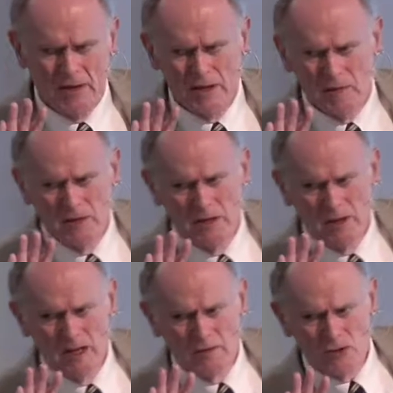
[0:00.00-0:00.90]
at the
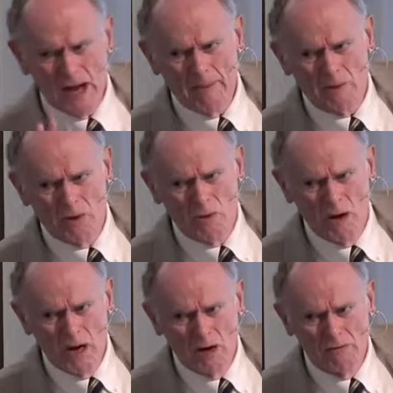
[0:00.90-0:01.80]
beginning of chapter
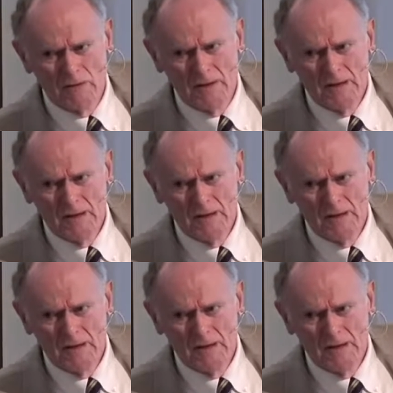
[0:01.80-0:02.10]
12,